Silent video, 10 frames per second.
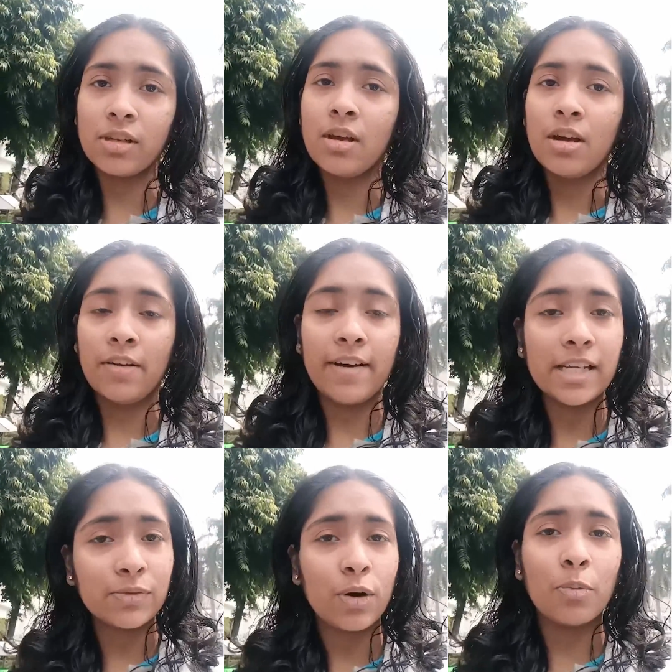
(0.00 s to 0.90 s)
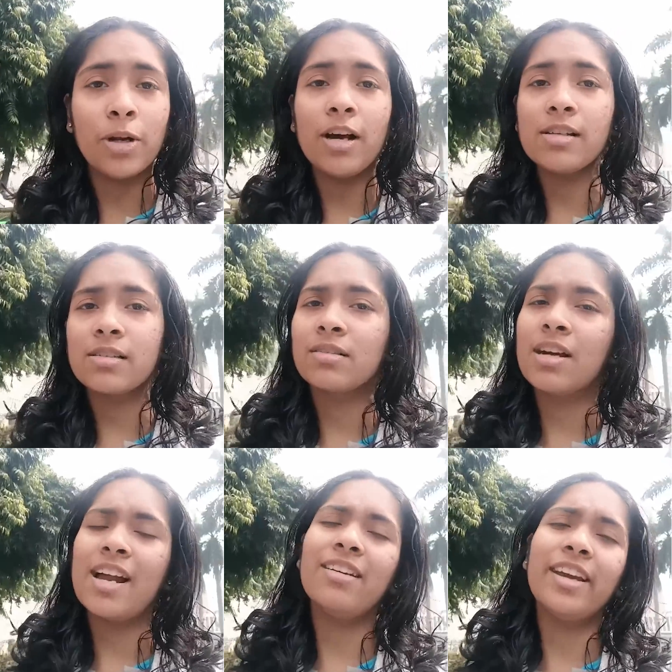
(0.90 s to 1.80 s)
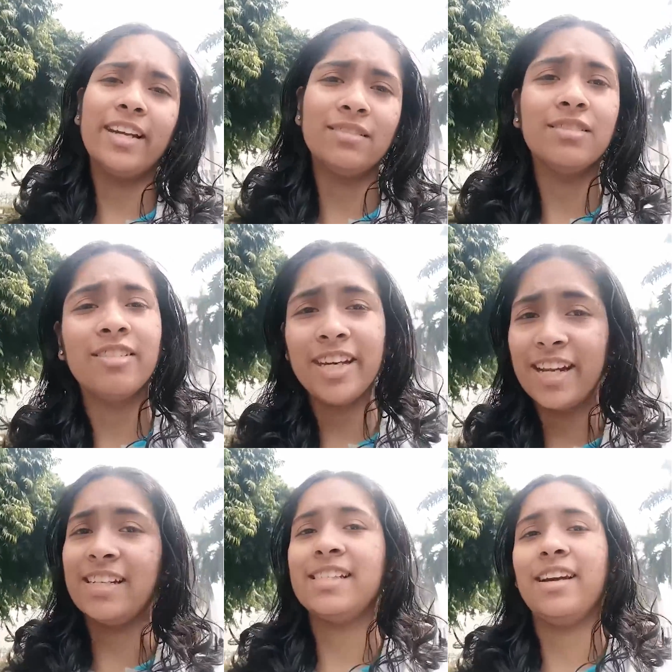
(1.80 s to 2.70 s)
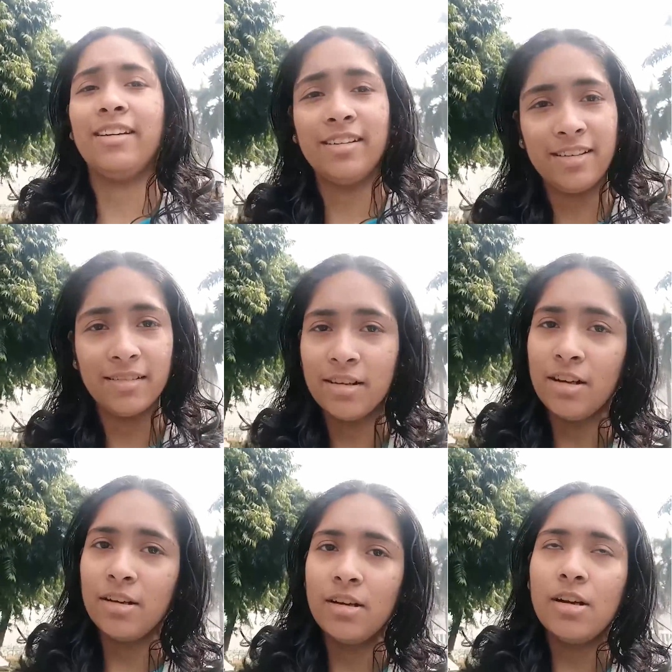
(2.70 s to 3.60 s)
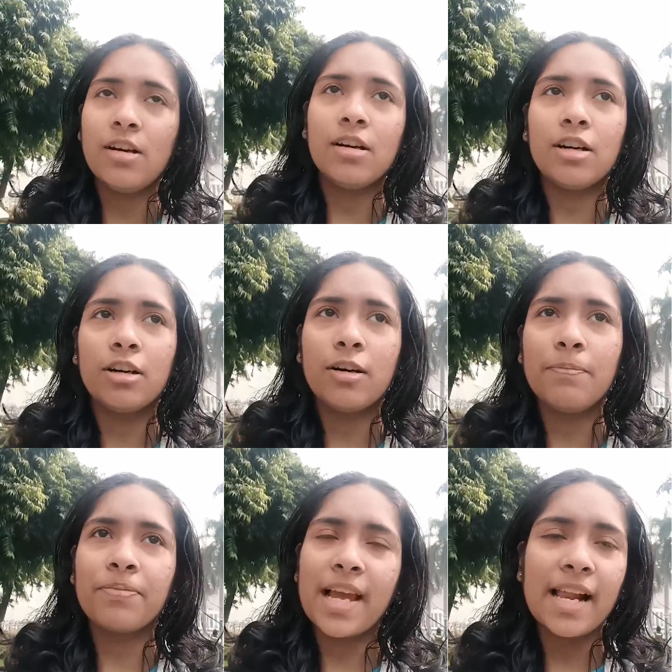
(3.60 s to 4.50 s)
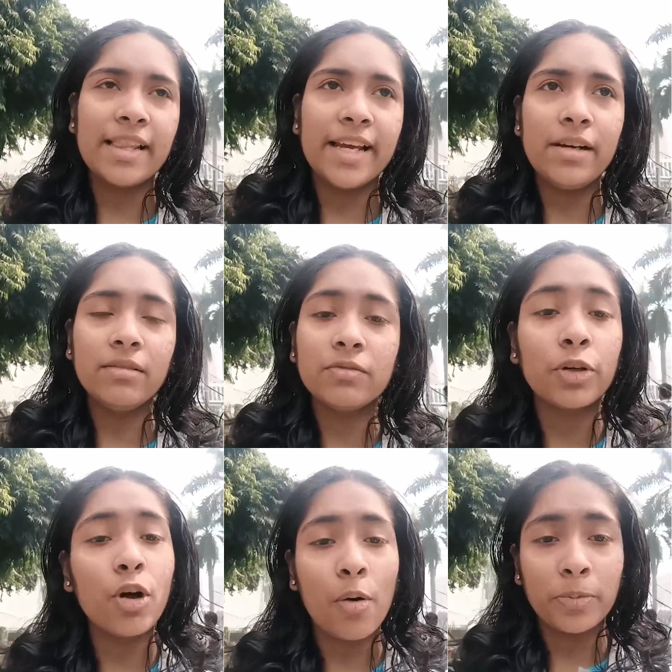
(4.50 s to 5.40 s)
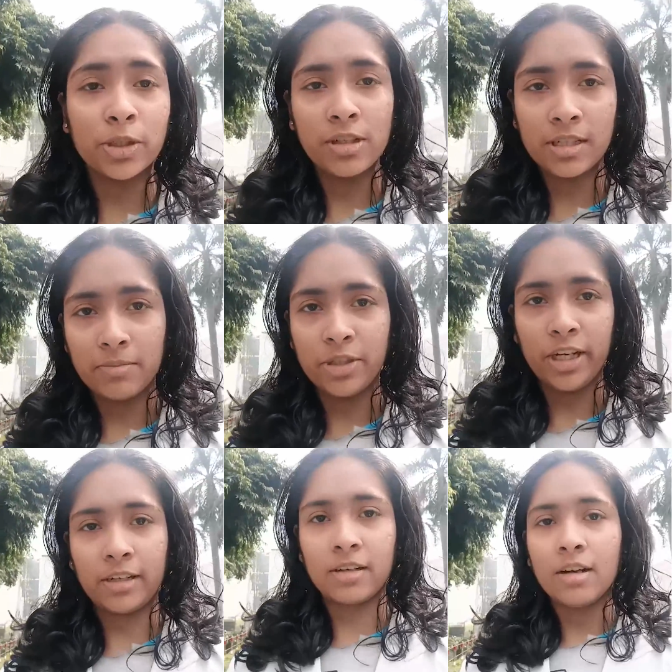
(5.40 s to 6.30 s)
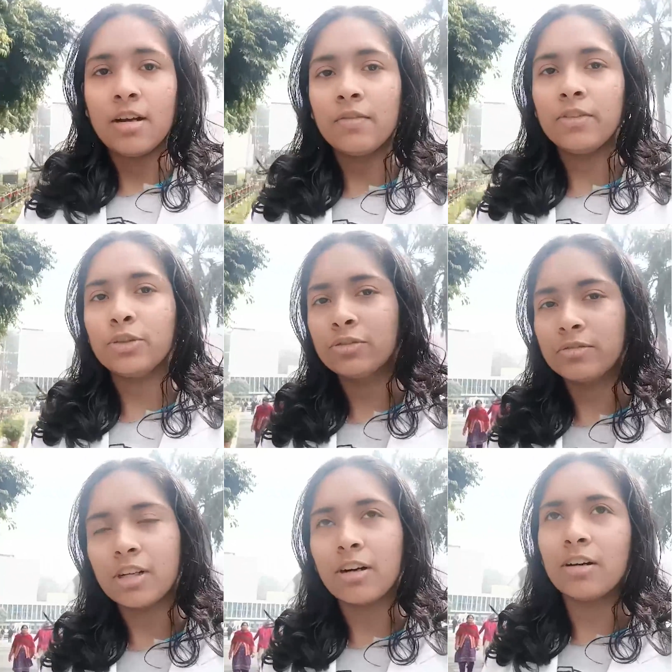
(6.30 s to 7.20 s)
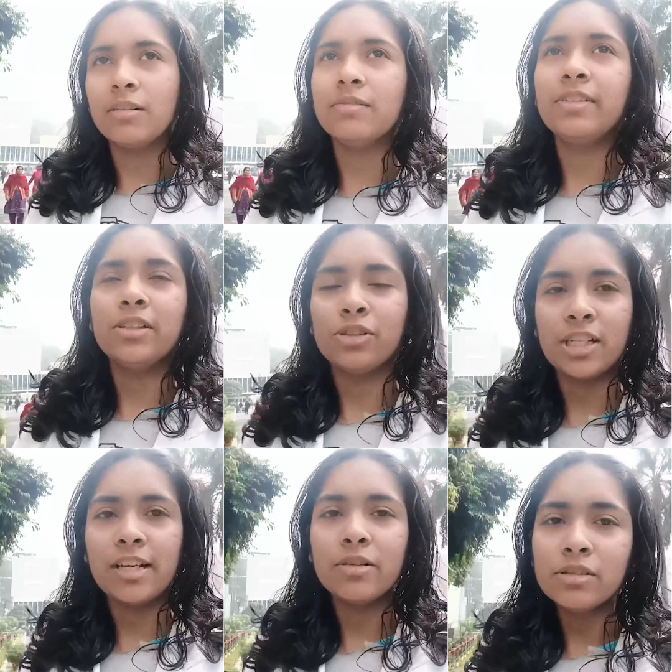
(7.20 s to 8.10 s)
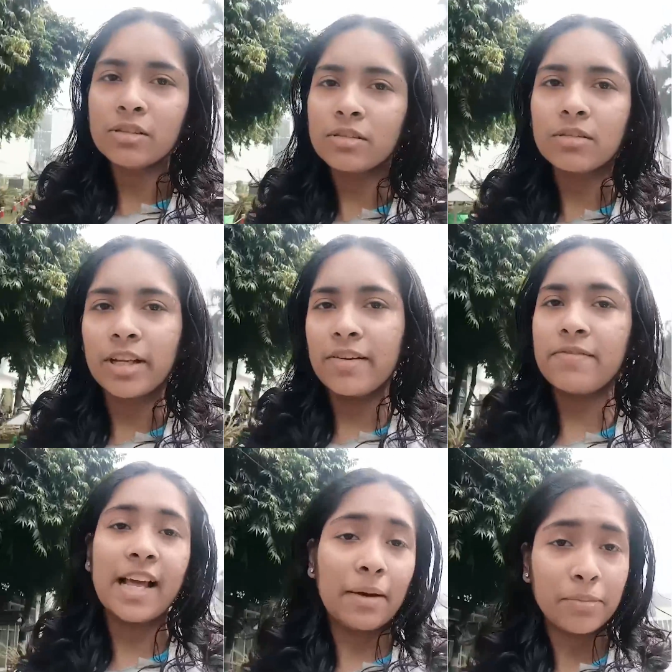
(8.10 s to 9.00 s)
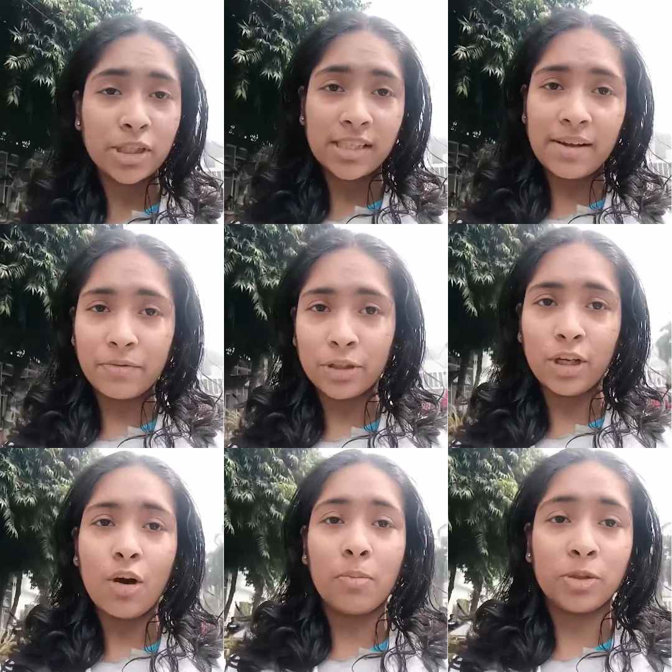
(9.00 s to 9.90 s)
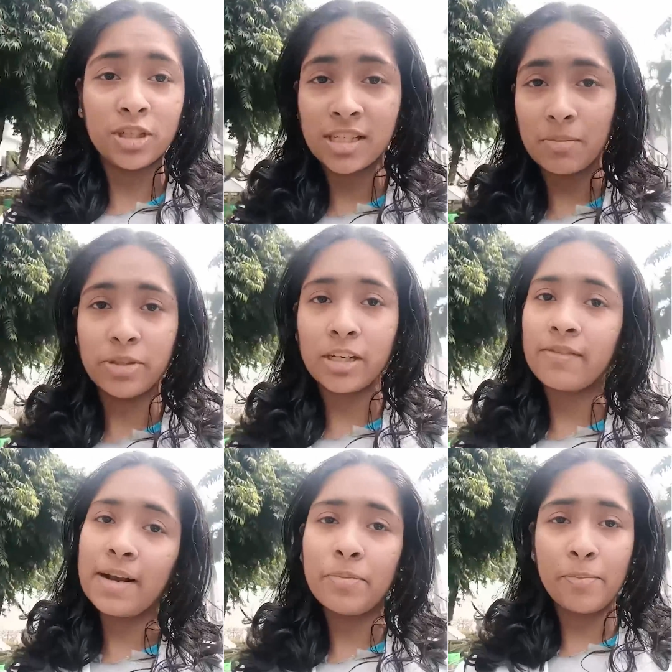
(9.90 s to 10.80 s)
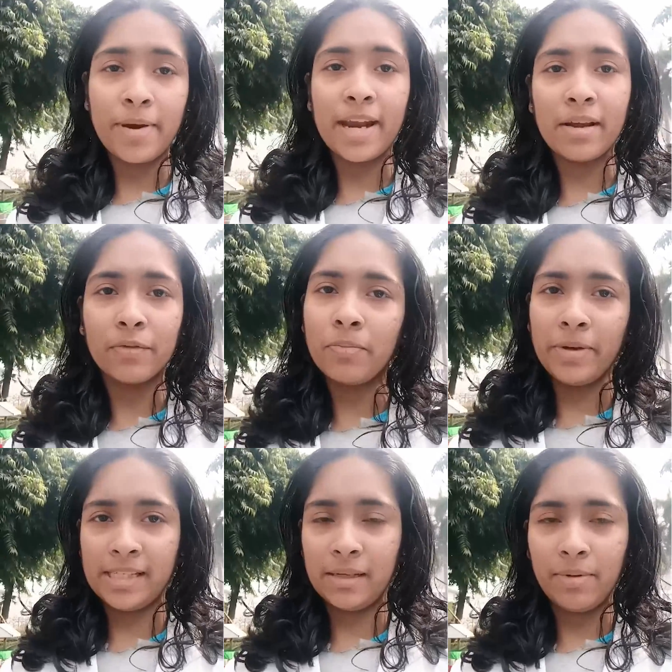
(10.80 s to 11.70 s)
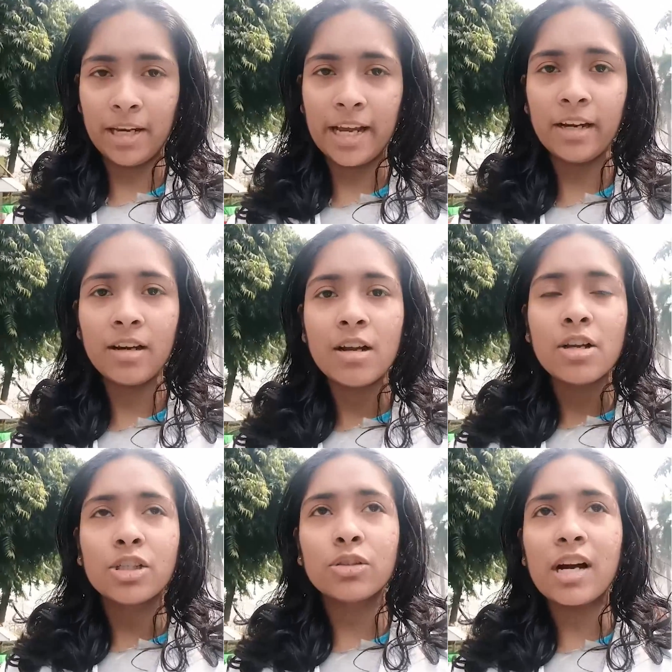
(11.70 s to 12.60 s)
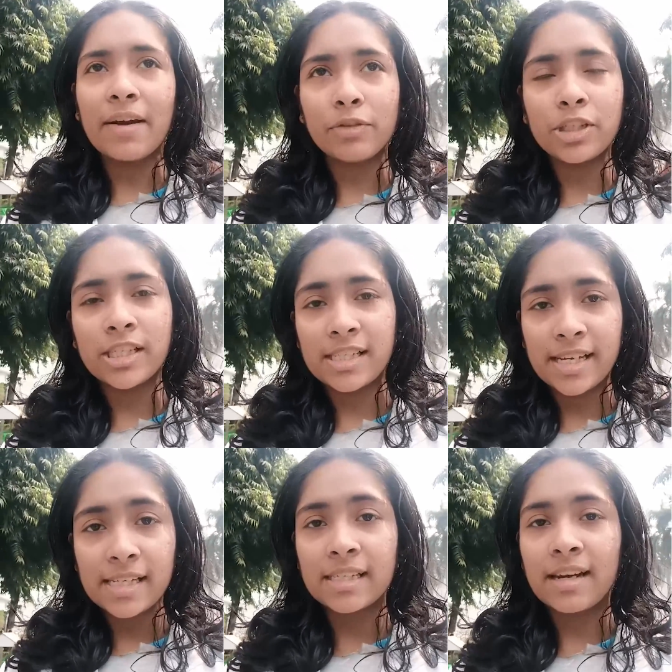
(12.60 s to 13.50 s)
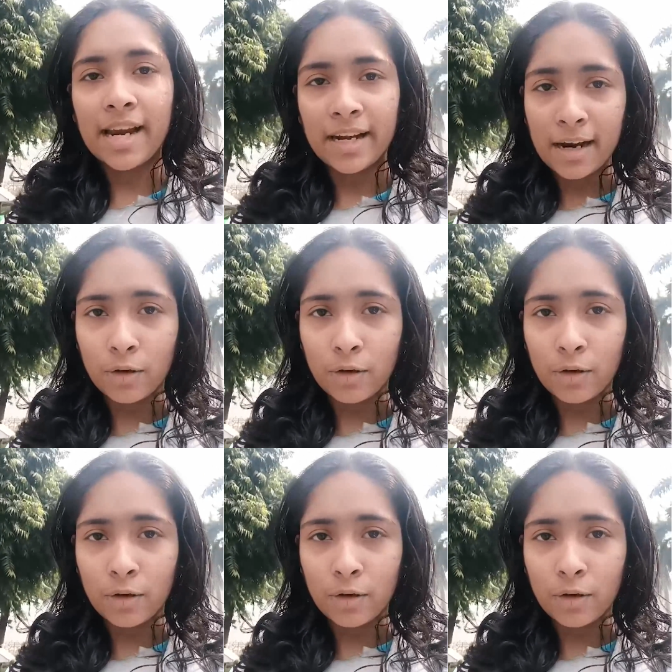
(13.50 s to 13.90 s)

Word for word: revise formulas, and again read NCERT um, and then for optional subject you uh, we usually don't give that much time for the optional subject while preparing for PCB, right? So I would suggest right now,